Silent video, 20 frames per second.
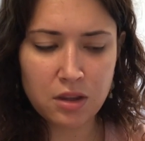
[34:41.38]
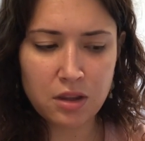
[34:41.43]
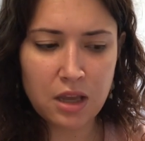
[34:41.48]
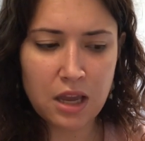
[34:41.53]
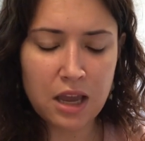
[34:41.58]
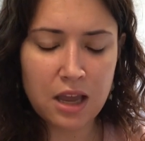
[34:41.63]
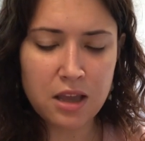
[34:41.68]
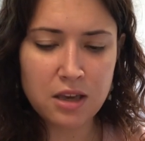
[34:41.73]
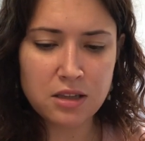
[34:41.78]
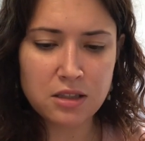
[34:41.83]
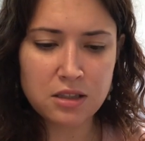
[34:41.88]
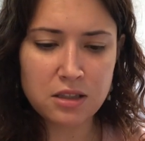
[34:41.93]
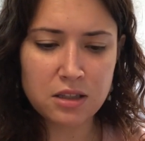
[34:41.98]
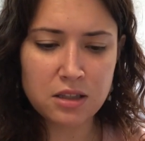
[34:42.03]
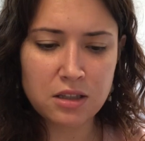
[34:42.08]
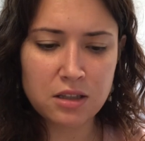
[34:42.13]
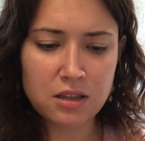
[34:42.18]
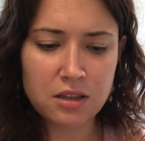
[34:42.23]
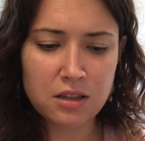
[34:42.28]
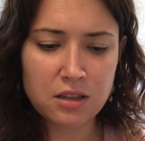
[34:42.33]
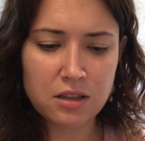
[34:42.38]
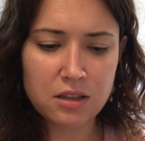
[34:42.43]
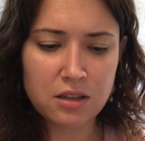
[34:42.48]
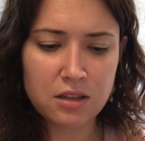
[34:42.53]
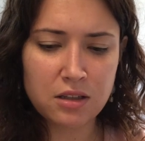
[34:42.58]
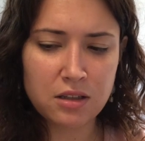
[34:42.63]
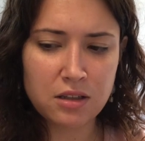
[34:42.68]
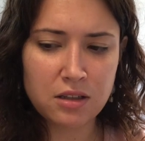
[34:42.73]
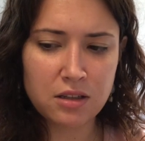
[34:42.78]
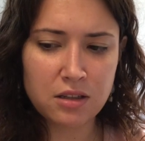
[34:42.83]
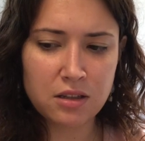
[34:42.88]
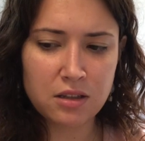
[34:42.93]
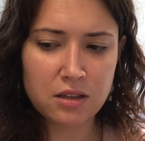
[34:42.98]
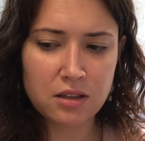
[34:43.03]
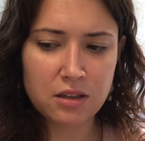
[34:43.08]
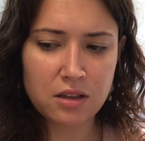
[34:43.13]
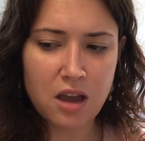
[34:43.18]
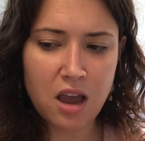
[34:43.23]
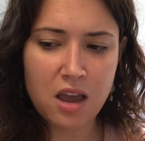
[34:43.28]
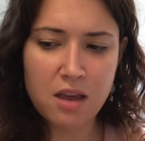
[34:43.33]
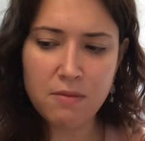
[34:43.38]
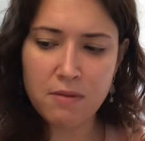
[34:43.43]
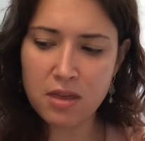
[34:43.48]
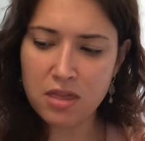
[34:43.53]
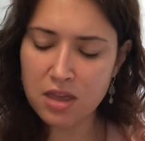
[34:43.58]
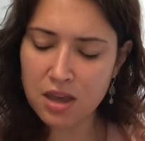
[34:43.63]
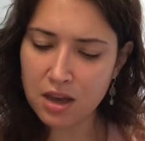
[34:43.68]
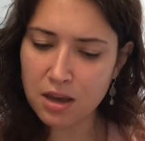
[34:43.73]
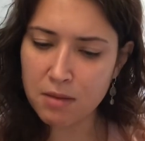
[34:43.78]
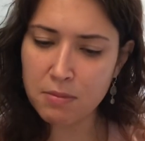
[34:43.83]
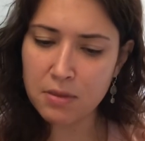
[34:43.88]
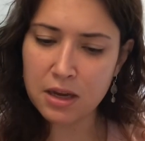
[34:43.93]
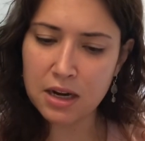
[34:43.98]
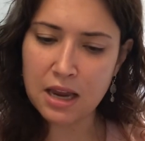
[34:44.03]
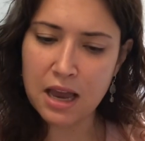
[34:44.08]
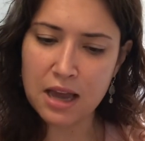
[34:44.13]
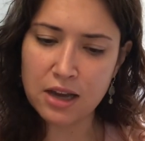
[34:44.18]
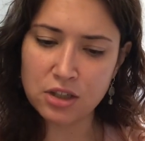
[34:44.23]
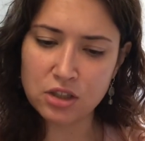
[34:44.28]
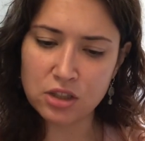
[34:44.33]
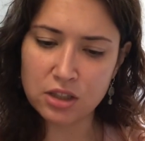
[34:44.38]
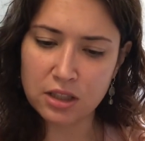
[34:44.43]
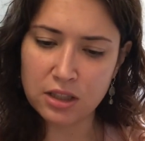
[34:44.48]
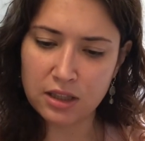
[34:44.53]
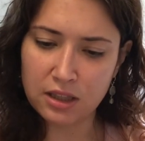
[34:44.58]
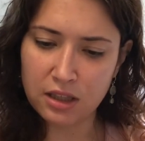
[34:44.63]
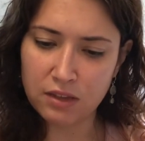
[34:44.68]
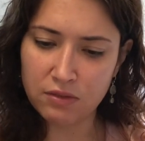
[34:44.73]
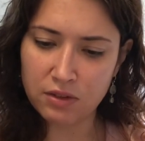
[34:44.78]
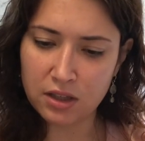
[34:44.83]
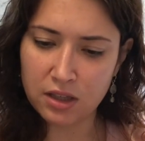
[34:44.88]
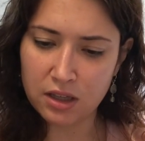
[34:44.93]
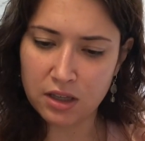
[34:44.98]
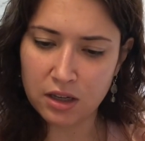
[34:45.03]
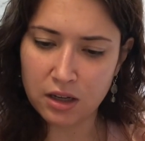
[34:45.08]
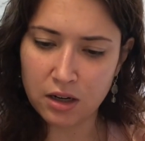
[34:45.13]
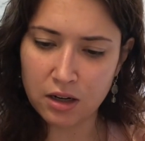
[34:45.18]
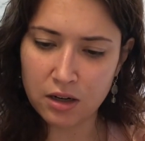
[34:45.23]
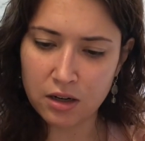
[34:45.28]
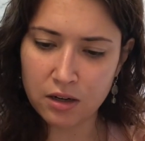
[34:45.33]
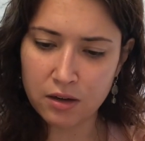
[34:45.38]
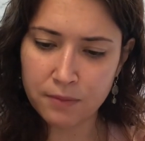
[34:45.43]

And I think I'm gonna actually leave it here.